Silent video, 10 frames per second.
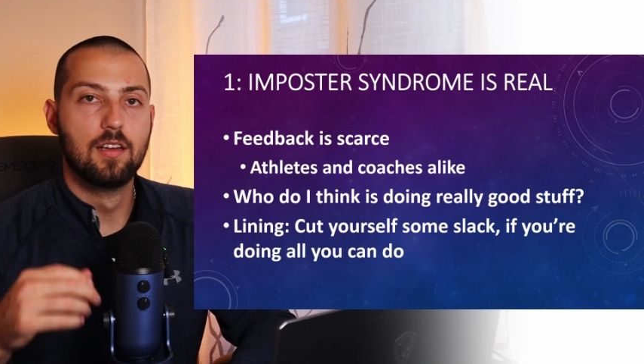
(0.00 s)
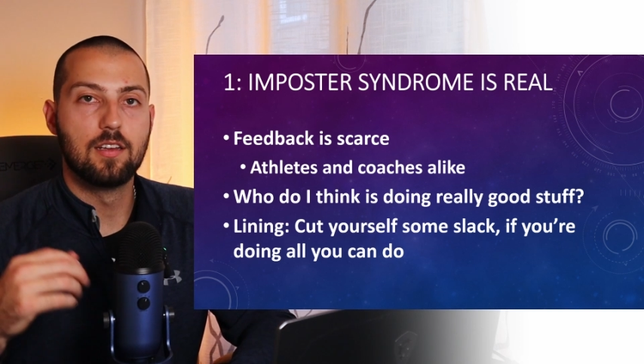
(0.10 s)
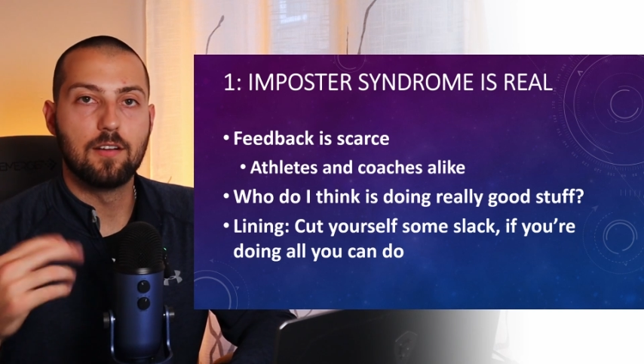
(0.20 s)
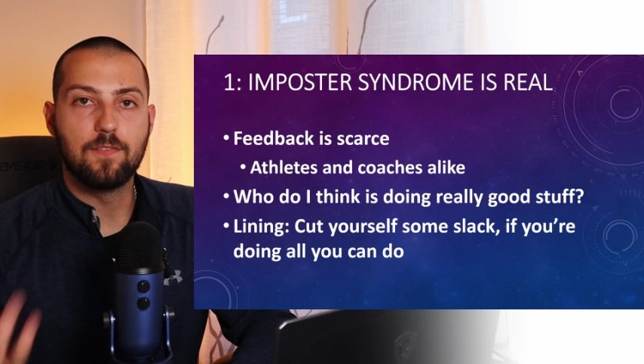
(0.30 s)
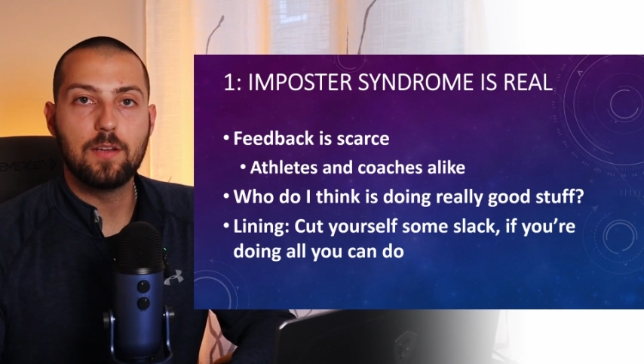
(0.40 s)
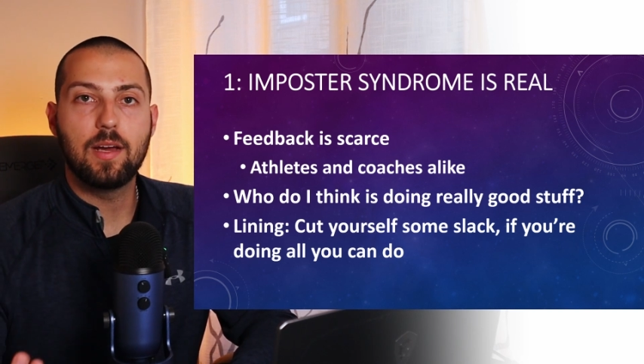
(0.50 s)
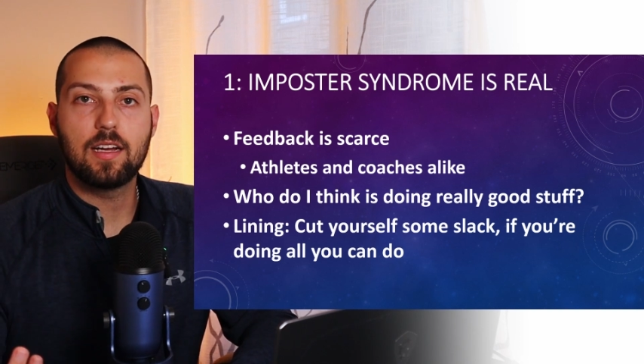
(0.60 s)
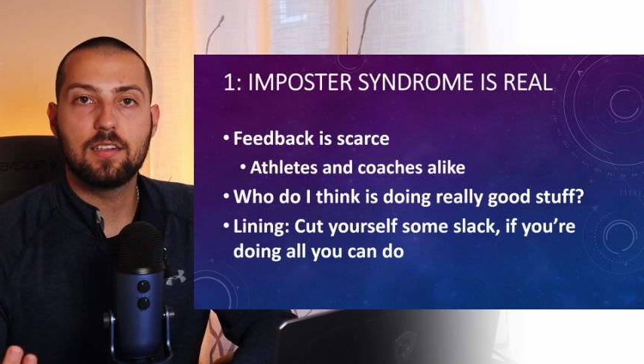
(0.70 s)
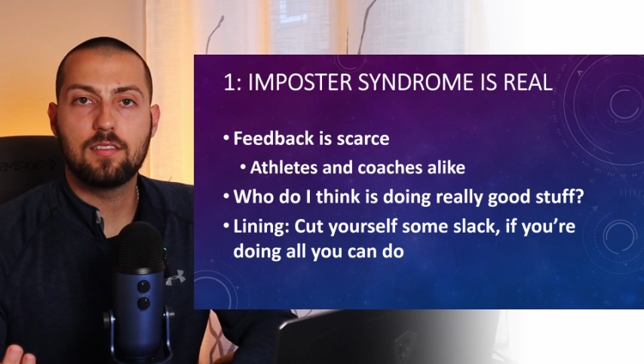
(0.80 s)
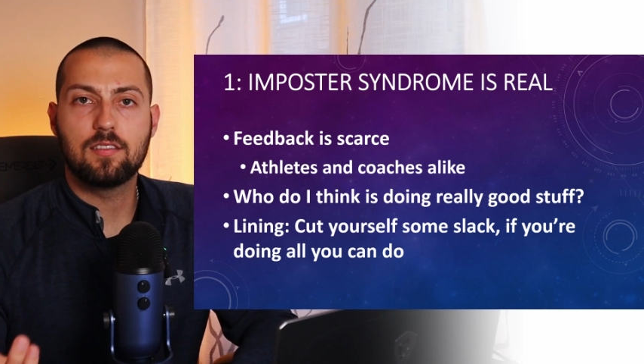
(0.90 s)
you know,
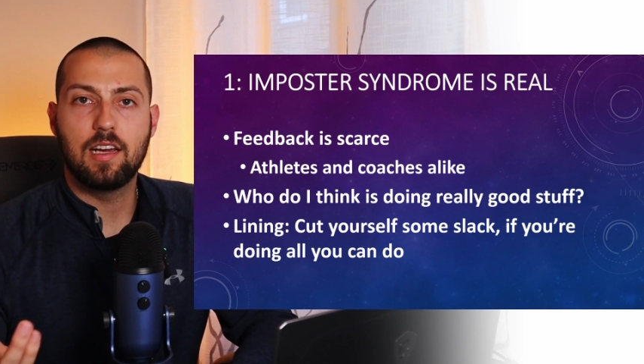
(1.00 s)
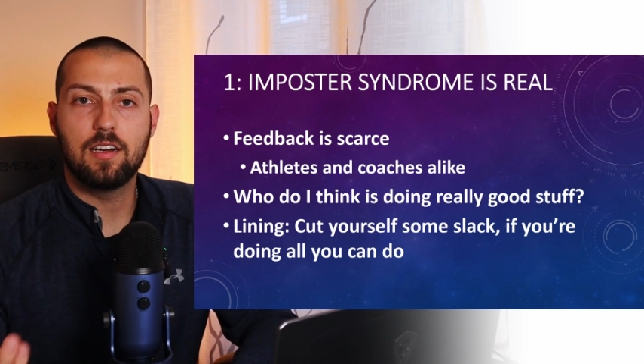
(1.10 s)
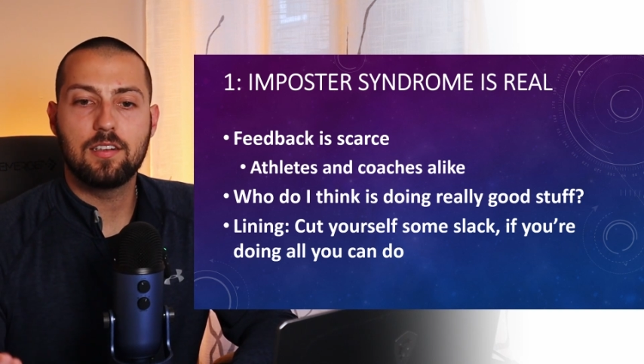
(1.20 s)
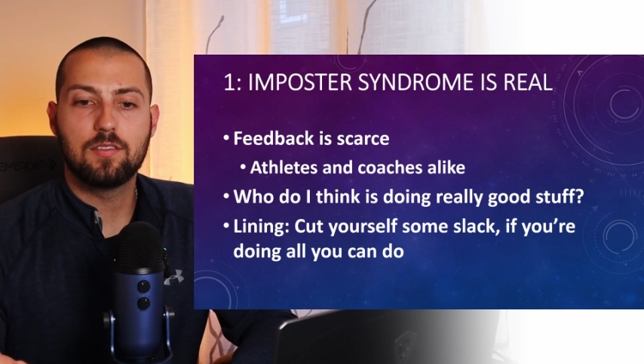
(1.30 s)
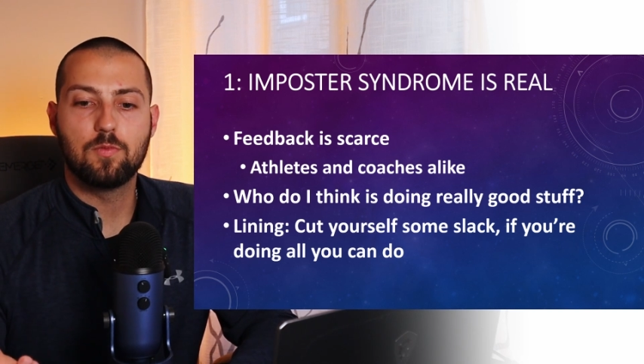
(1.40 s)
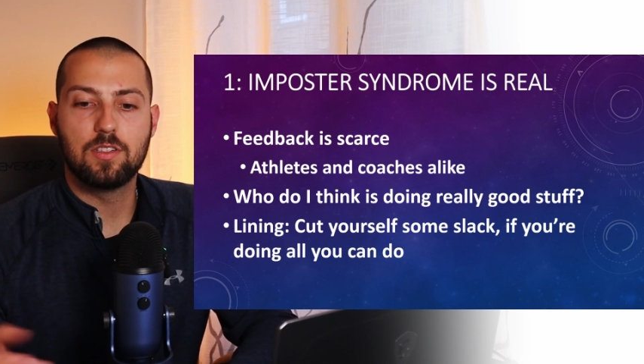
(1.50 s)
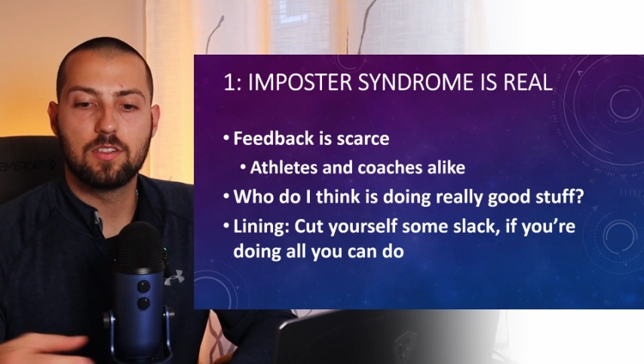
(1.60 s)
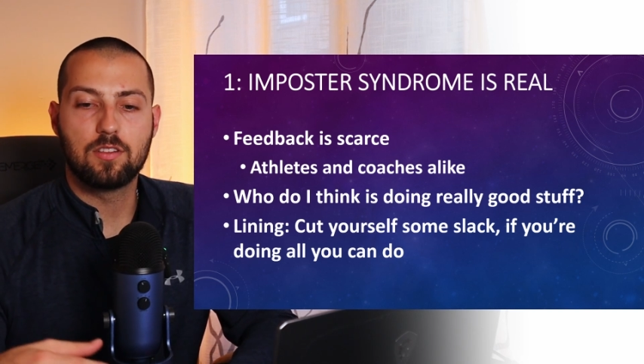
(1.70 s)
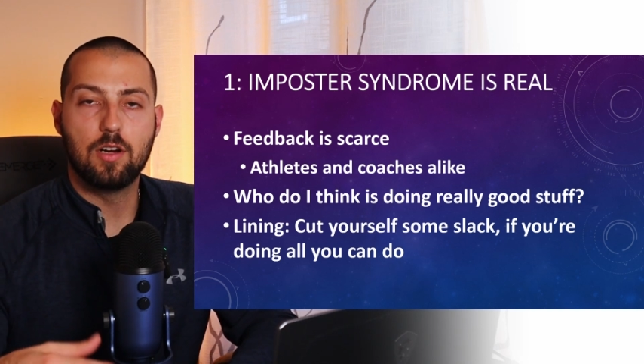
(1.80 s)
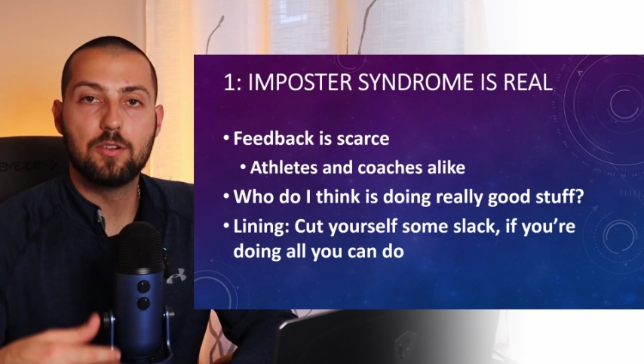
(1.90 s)
feedback is scarce when
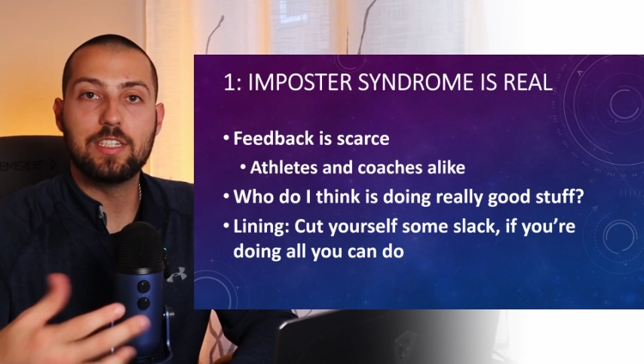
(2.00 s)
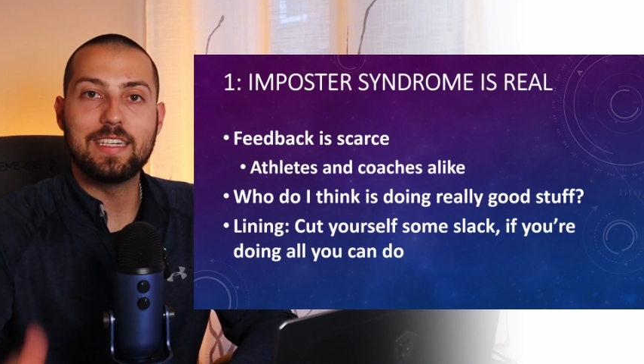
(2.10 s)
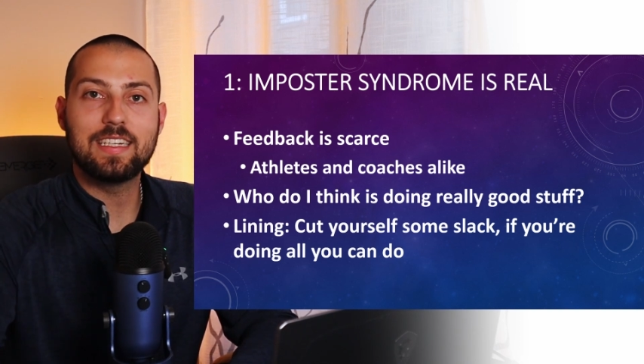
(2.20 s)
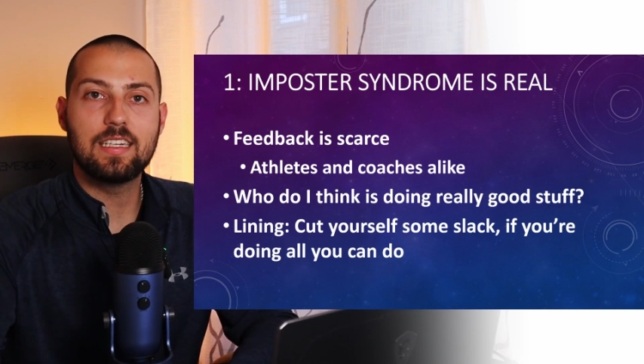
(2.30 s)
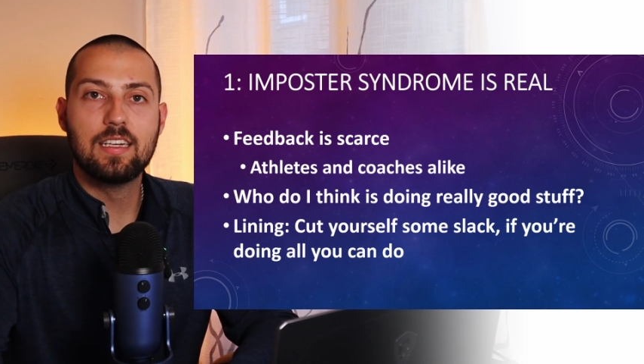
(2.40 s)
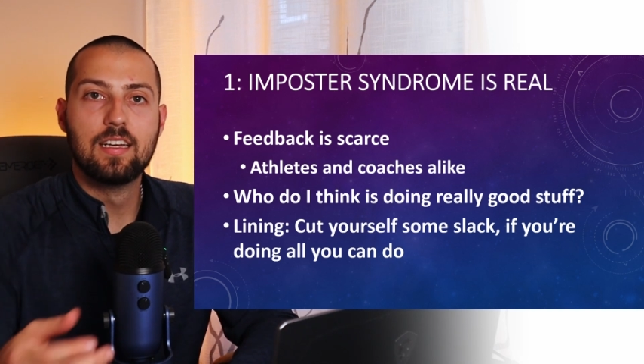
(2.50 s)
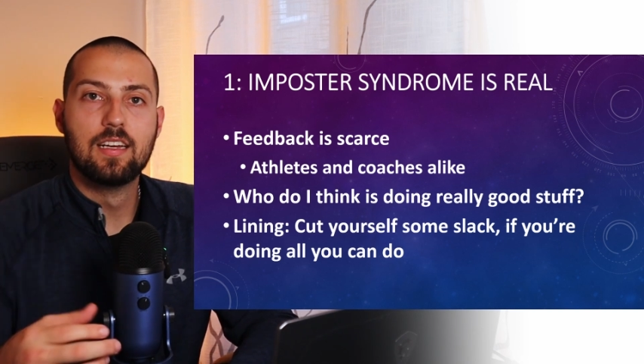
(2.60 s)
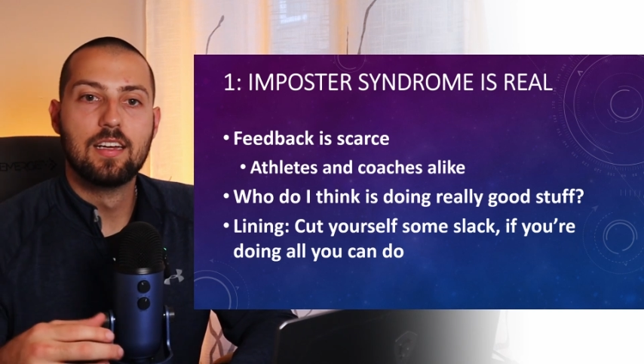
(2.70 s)
you're coaching,